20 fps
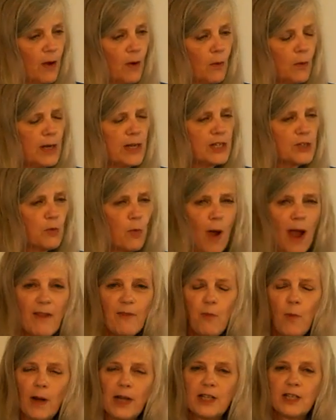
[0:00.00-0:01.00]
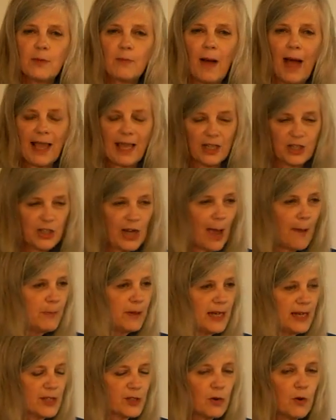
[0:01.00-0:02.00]
When his wife wanted to buy a
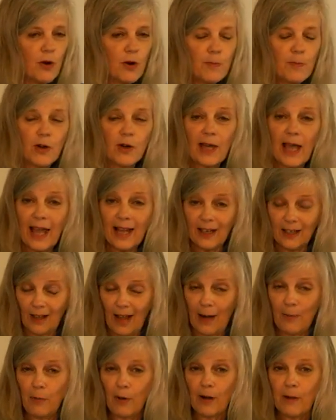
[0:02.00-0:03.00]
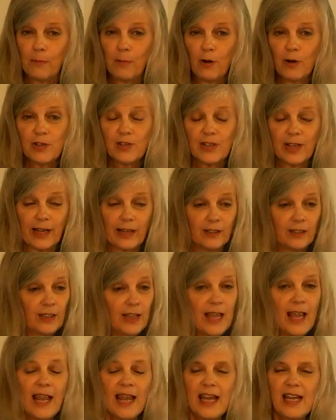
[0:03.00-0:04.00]
Japanese cookbook at a library book sale,
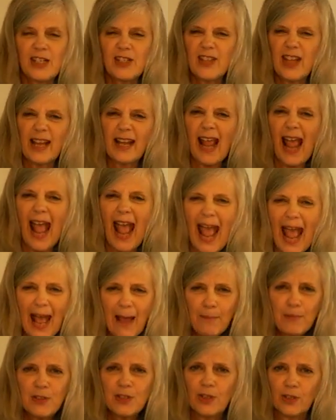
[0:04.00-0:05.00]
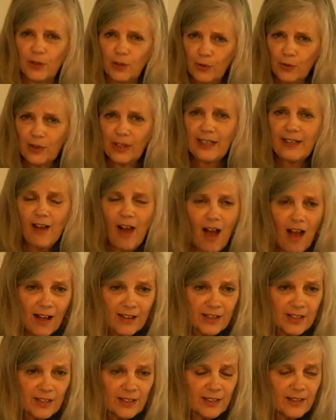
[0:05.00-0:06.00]
he said, "Absolutely
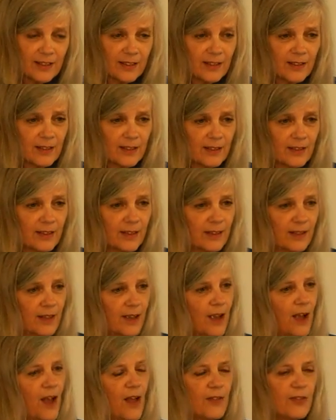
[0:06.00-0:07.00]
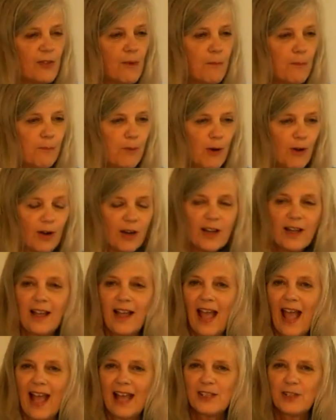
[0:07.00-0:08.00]
not. The book
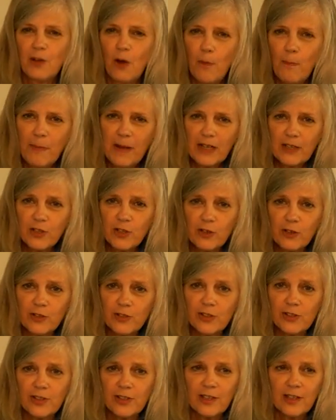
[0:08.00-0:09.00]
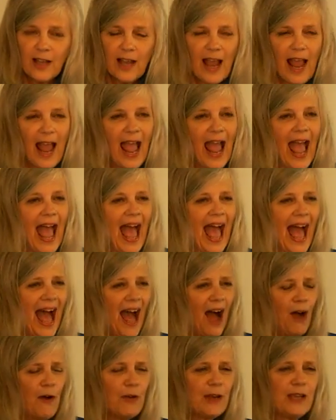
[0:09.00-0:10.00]
has no pictures.
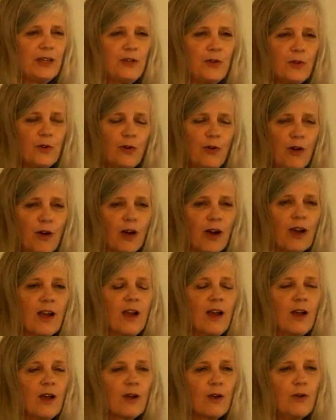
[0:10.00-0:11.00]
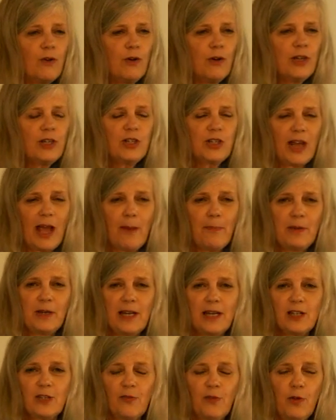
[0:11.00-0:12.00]
How can you cook good
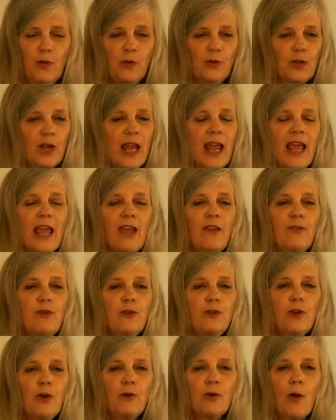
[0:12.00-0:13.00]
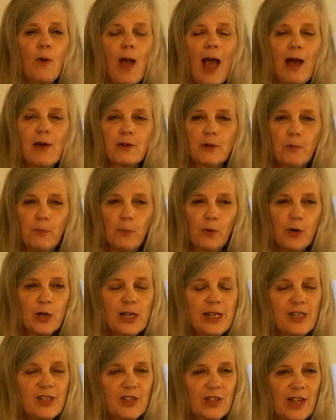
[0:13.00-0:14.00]
Japanese food if you don't know how to
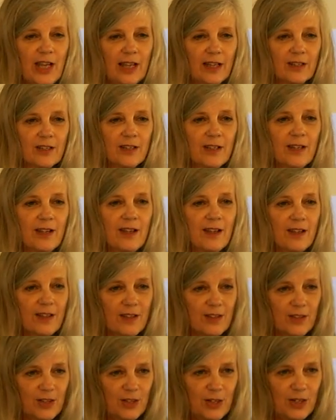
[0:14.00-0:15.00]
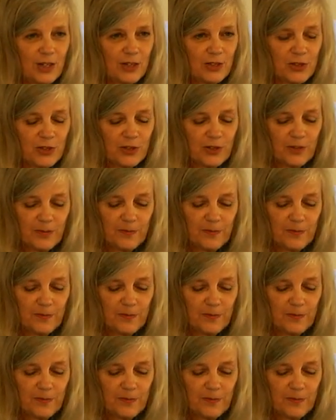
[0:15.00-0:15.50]
present the dish?"